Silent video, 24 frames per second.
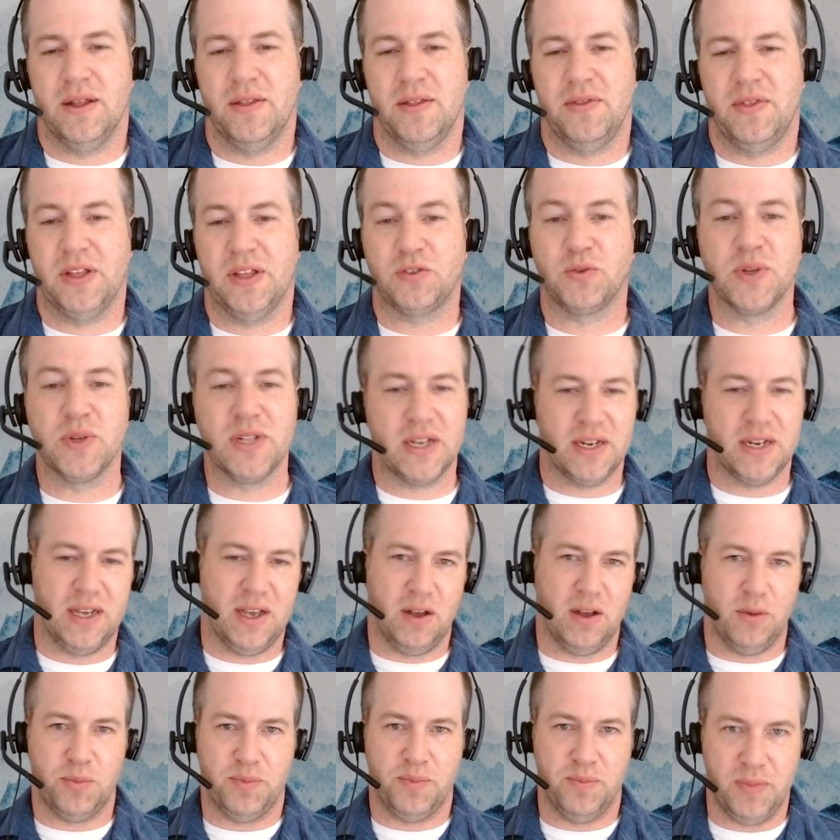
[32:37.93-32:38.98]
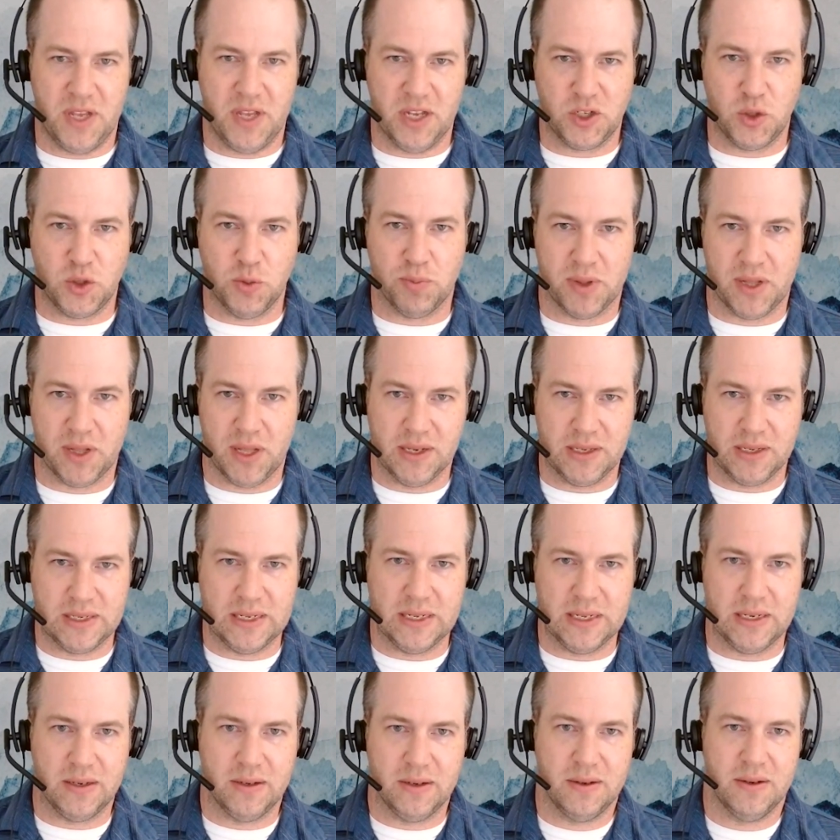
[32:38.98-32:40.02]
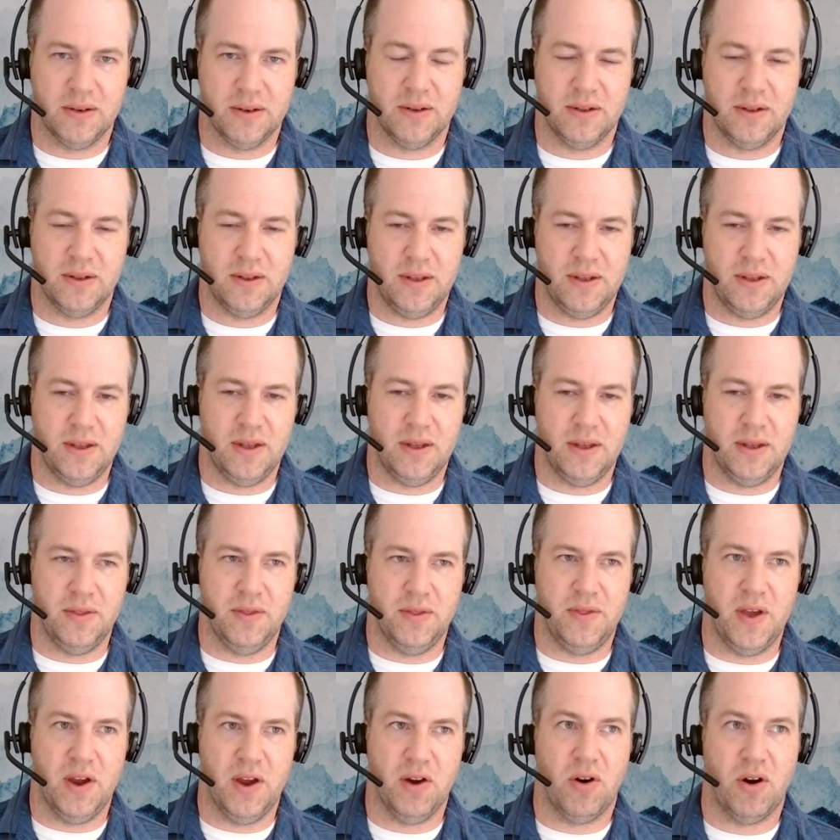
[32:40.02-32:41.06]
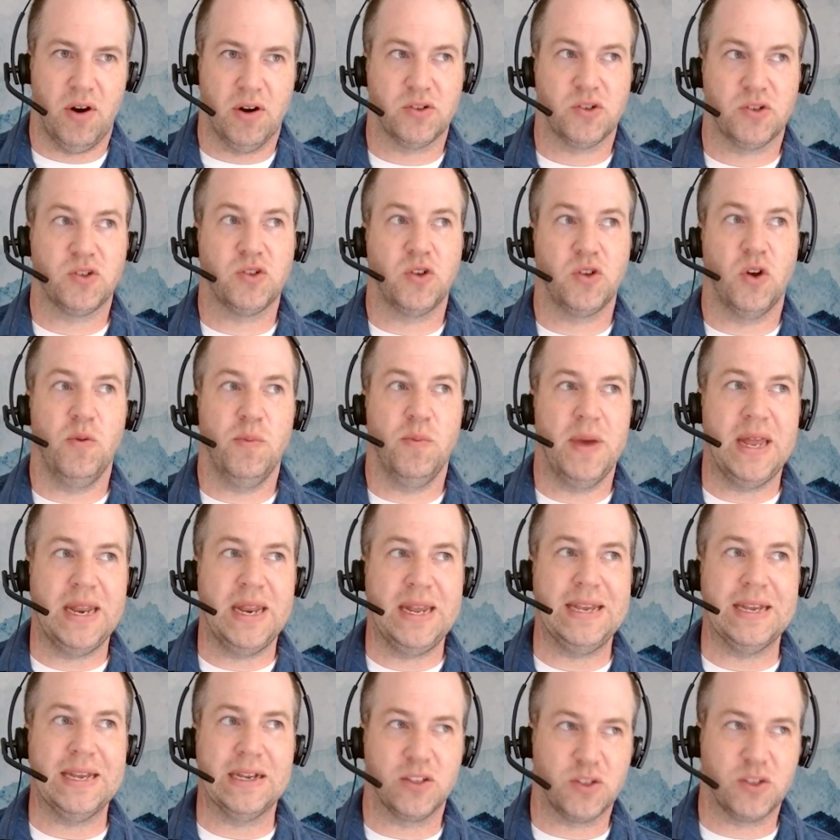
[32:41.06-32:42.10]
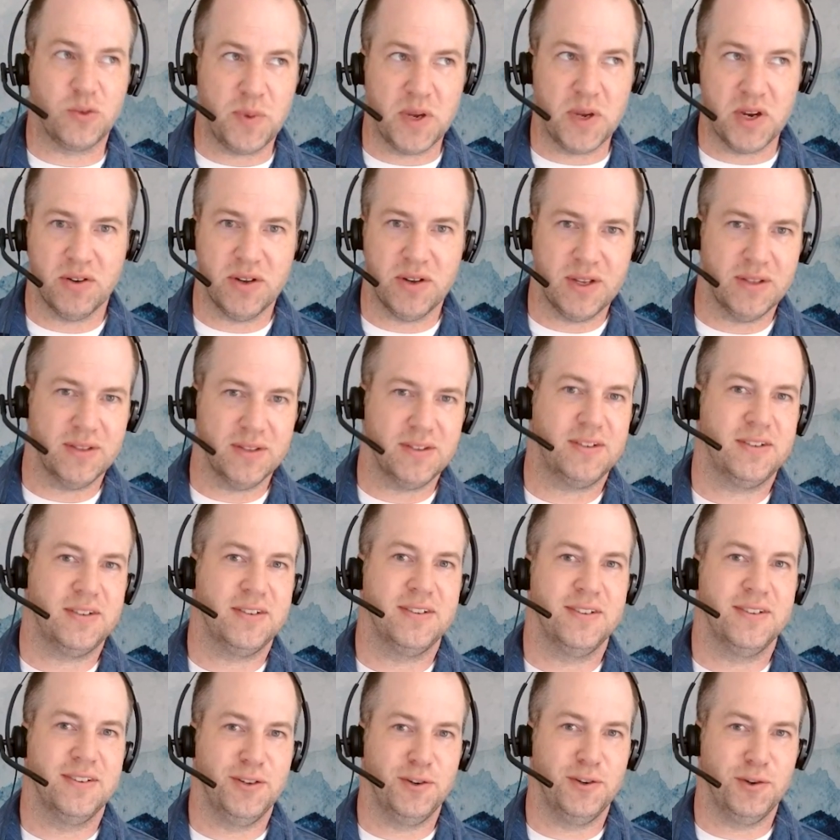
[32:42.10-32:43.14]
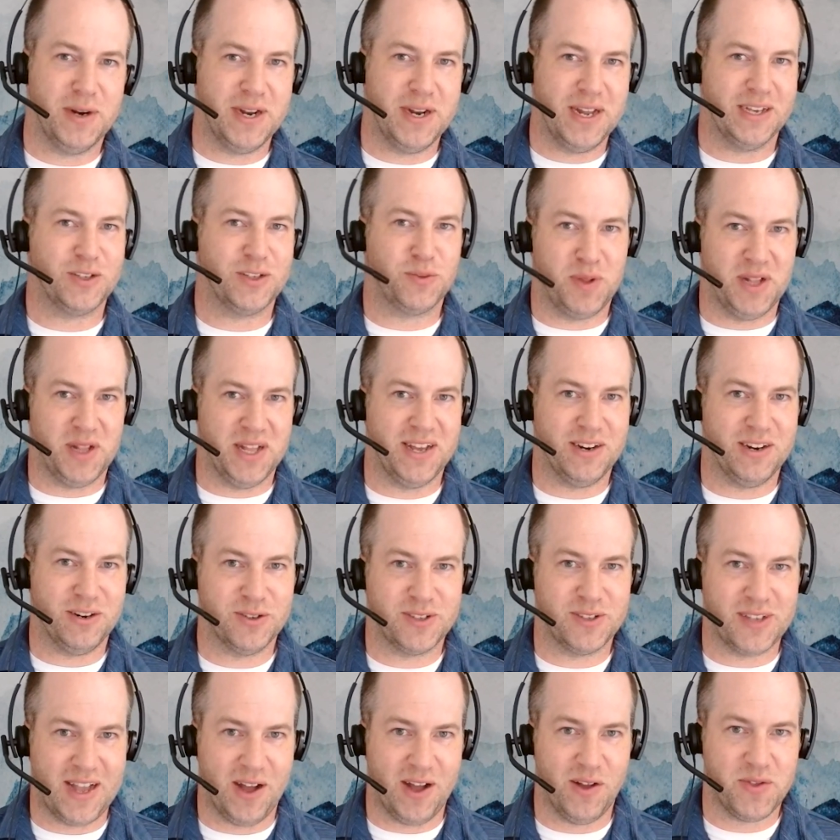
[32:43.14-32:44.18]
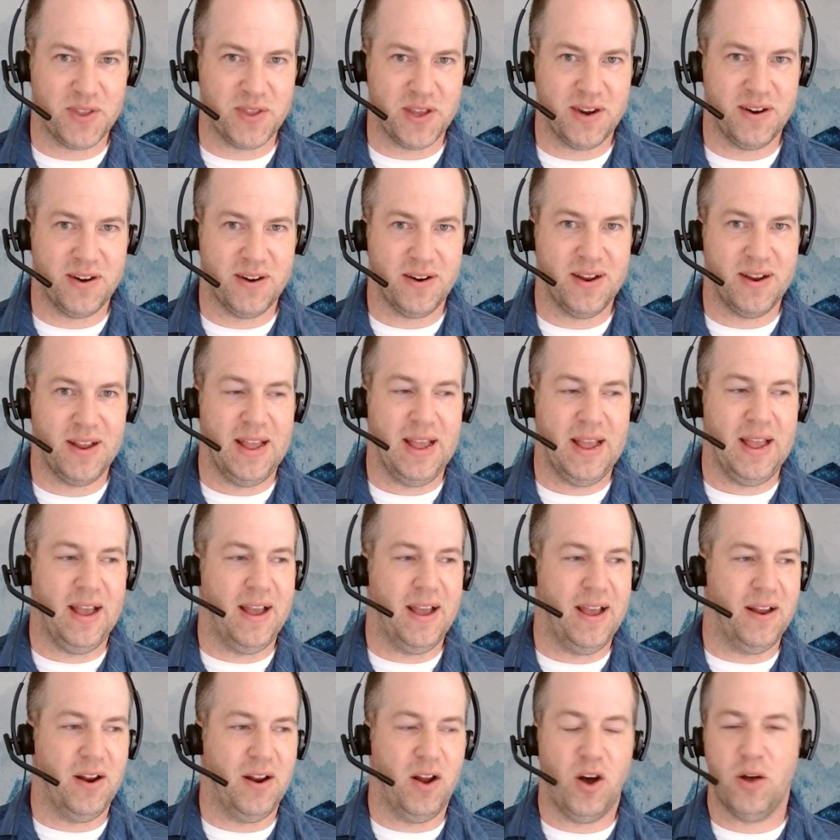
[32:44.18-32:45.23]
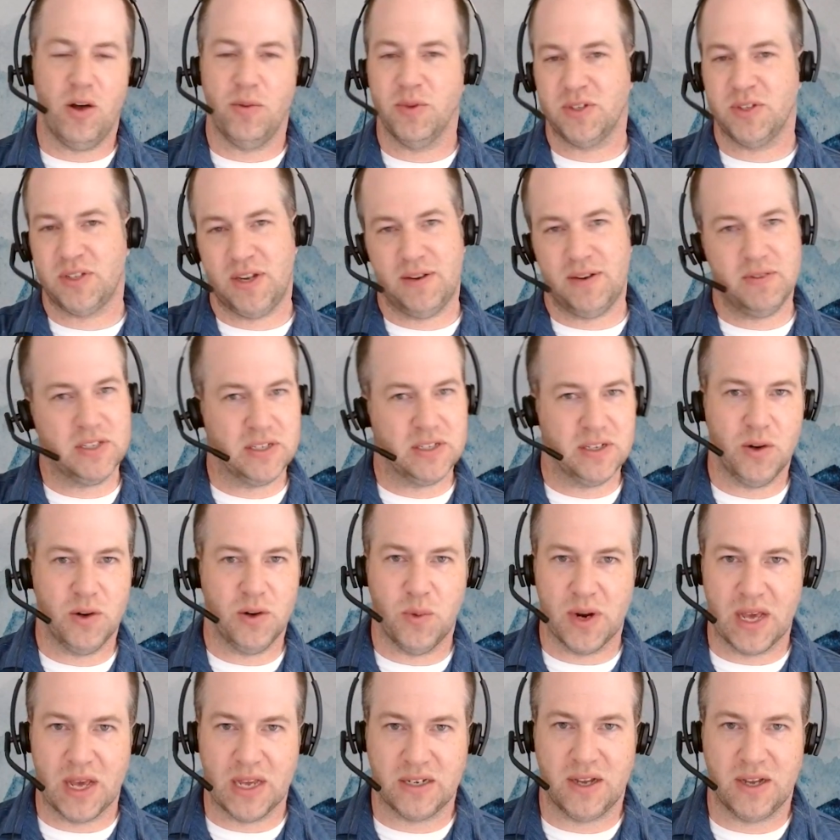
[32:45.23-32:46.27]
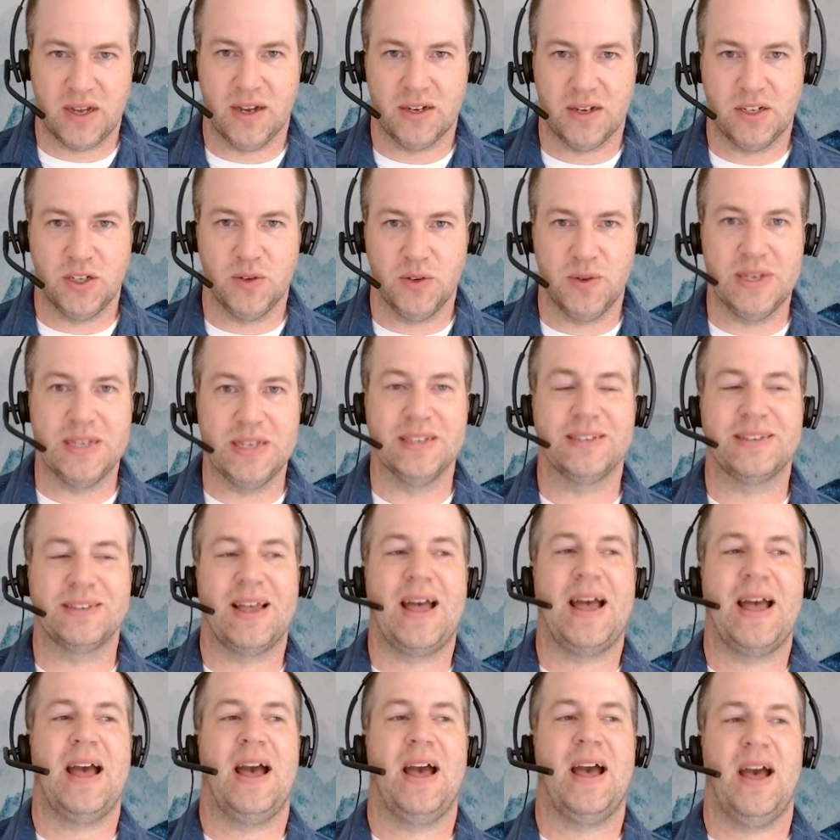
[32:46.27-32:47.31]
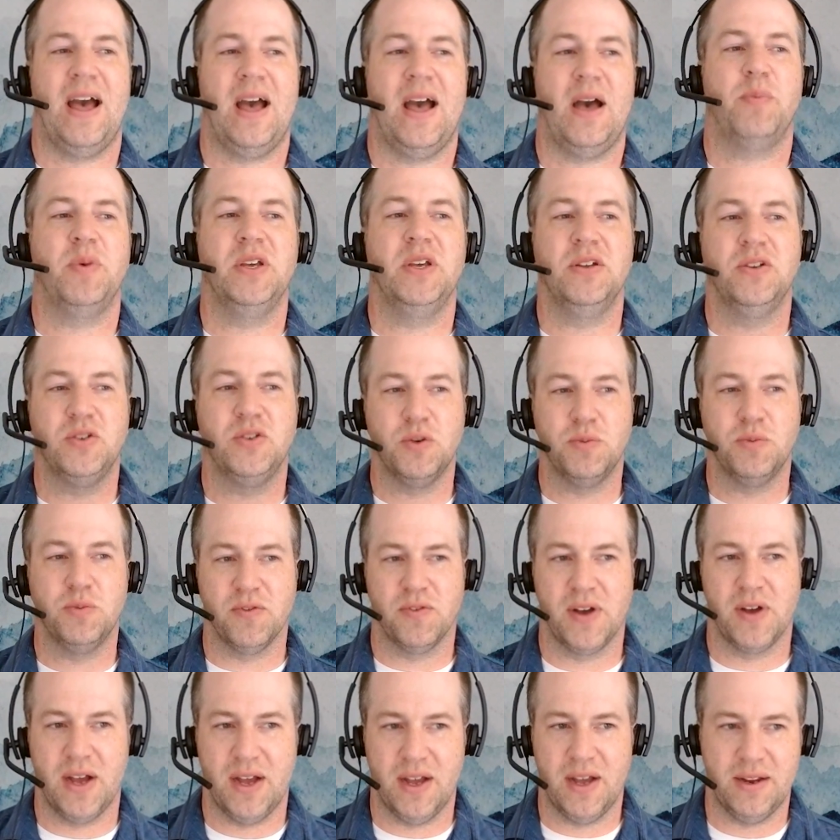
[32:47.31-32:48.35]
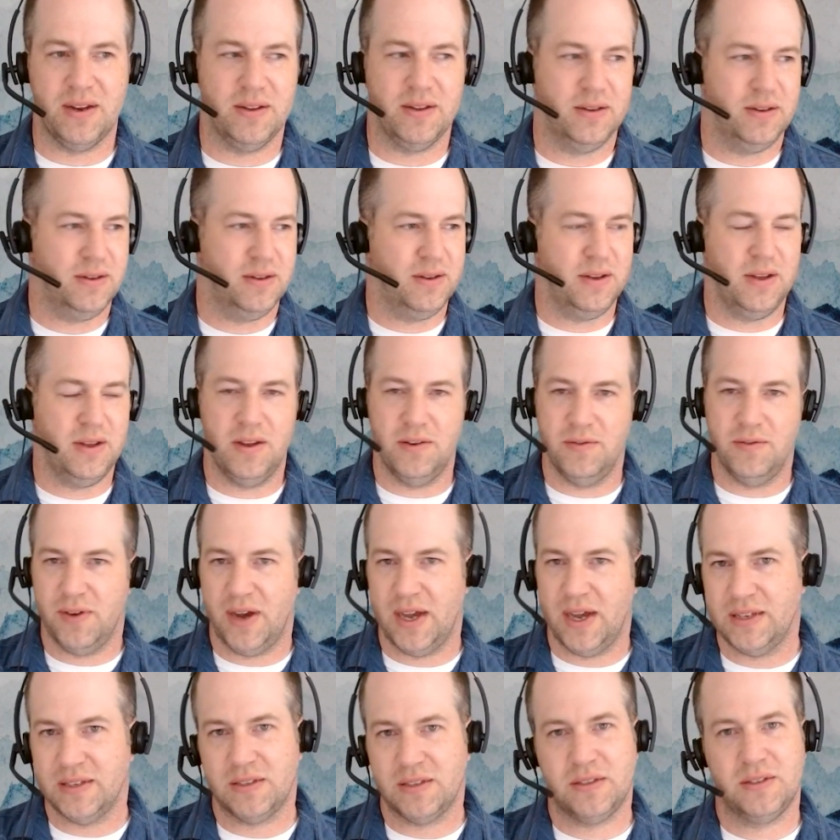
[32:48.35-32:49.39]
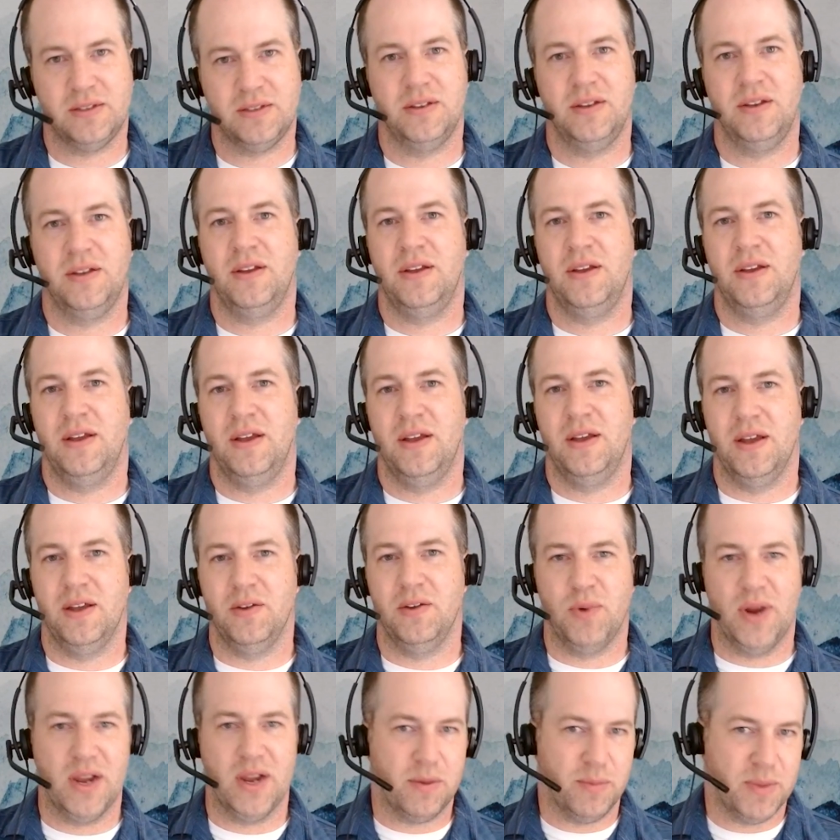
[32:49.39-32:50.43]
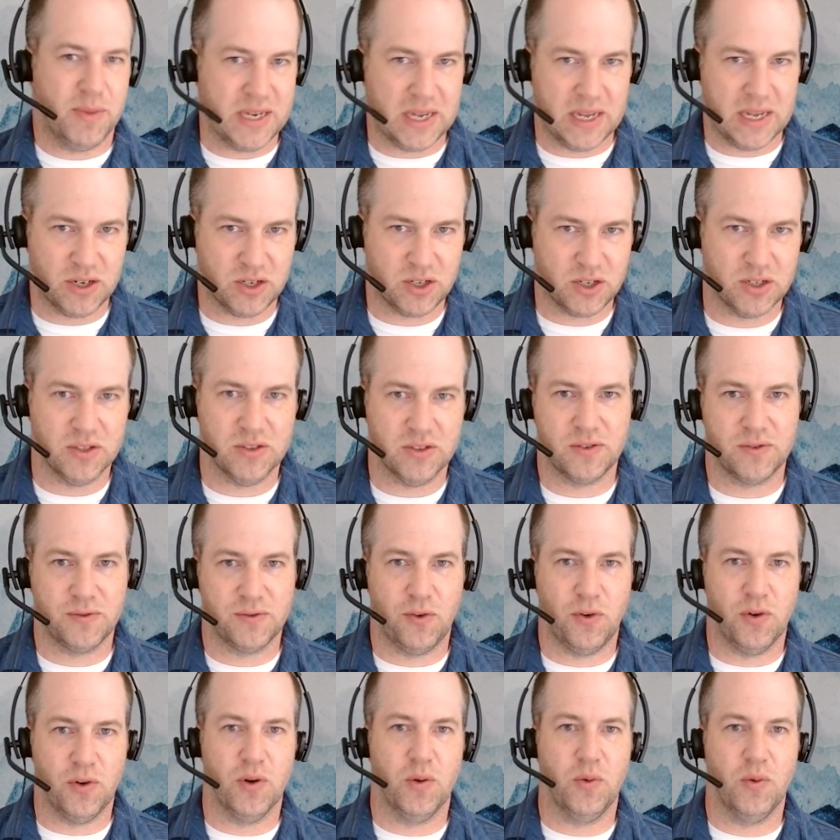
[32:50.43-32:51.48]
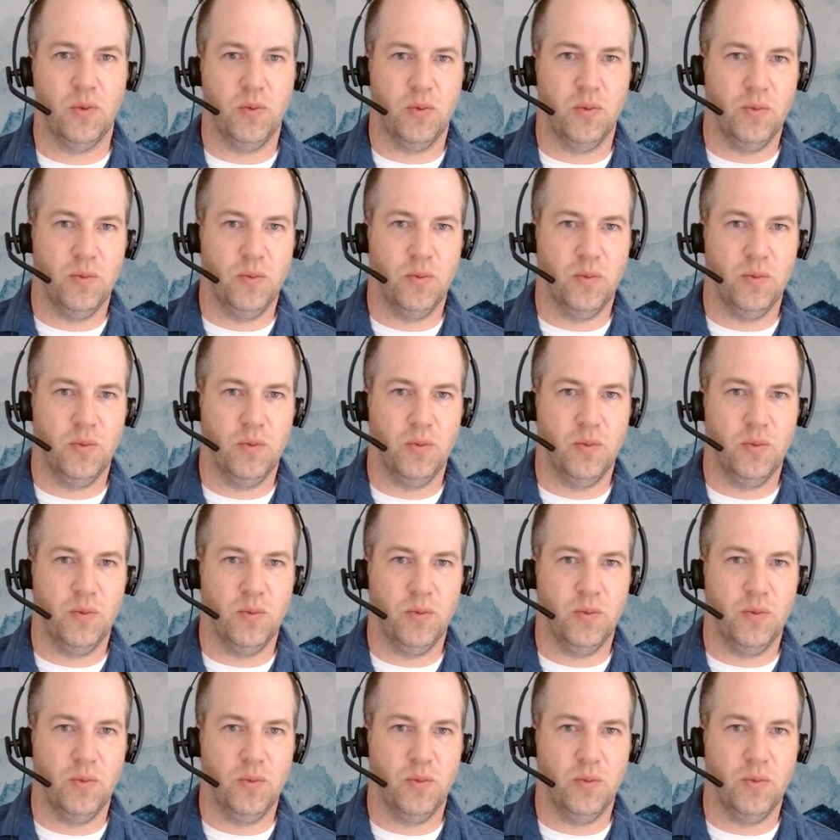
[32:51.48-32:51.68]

That's really going to help get you plugged in. There are so many experienced GridEx planners out there, and almost every single one I talk to is happy to provide advice and recommendations for